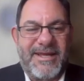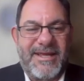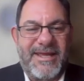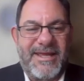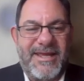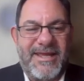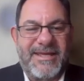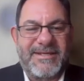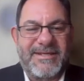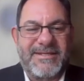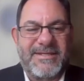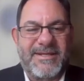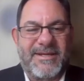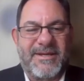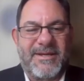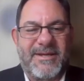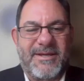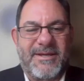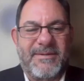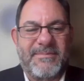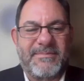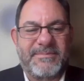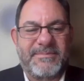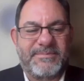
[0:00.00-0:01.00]
And
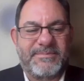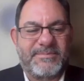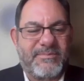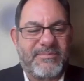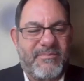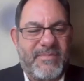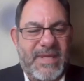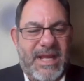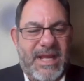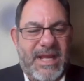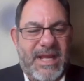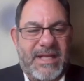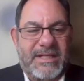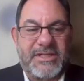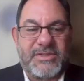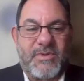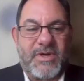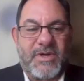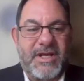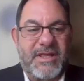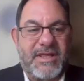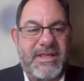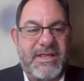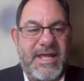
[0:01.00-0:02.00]
just
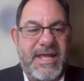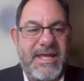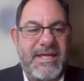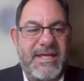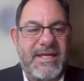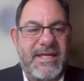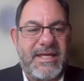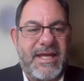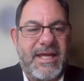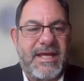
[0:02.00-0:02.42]
want to thank